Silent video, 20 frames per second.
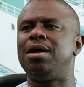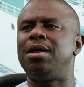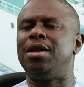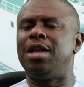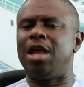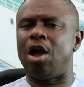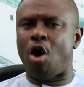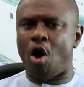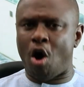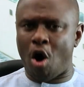
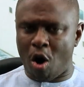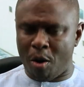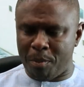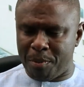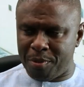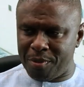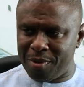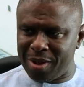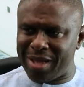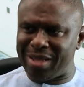the hub.
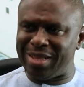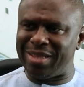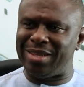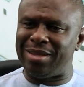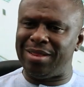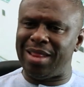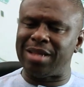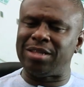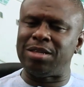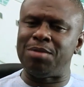
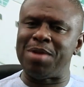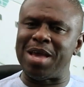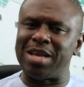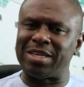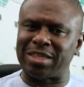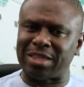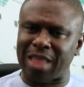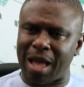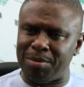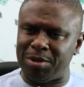Let it be
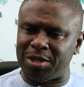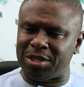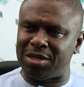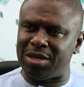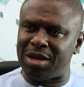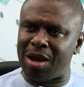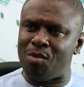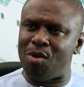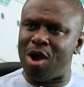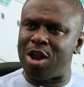established
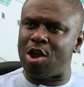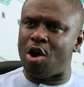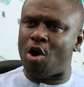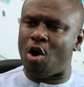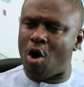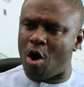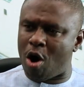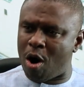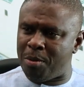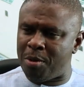that we're the
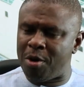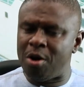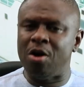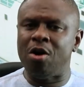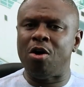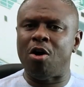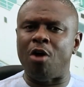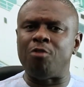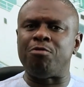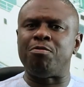hub
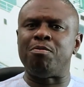of